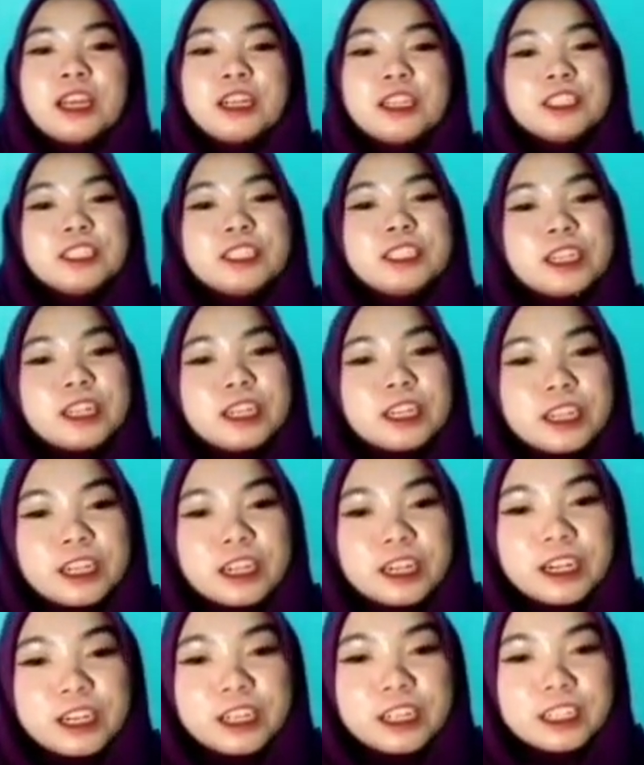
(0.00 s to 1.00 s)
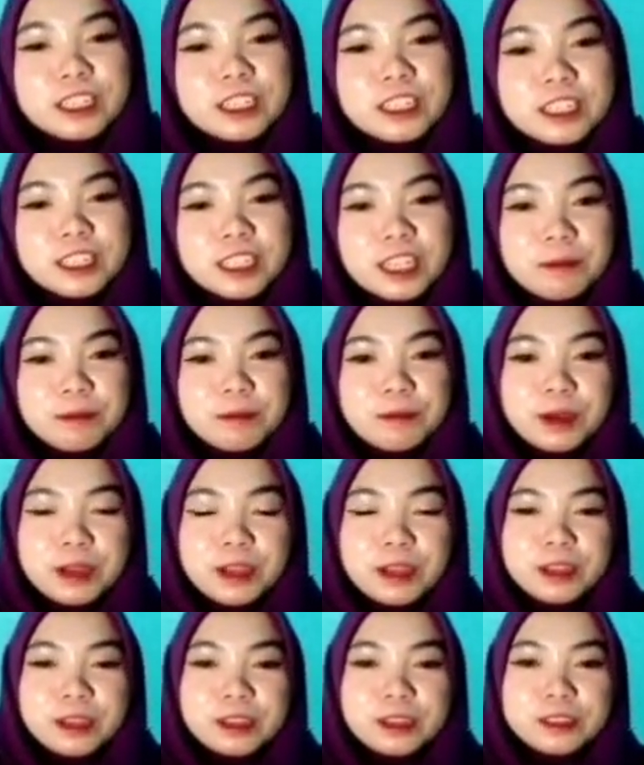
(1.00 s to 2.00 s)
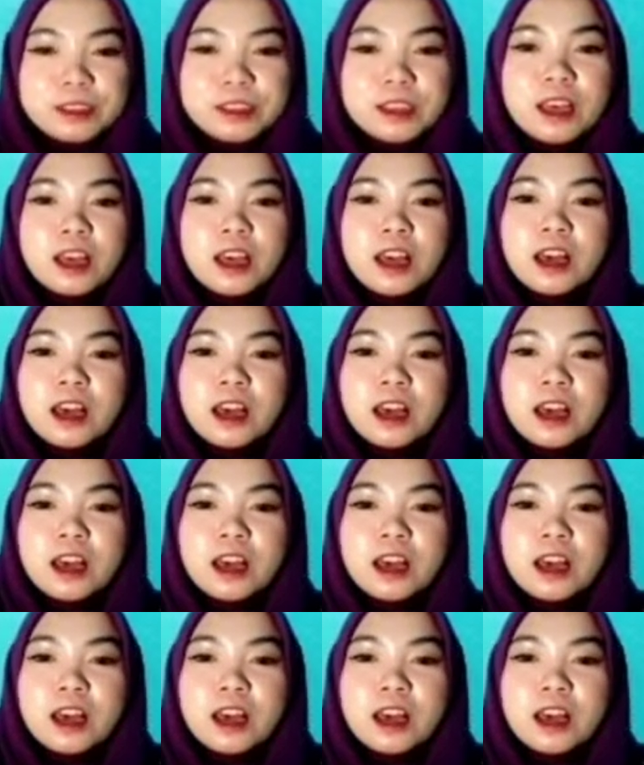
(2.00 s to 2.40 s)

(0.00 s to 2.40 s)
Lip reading: a circle symbol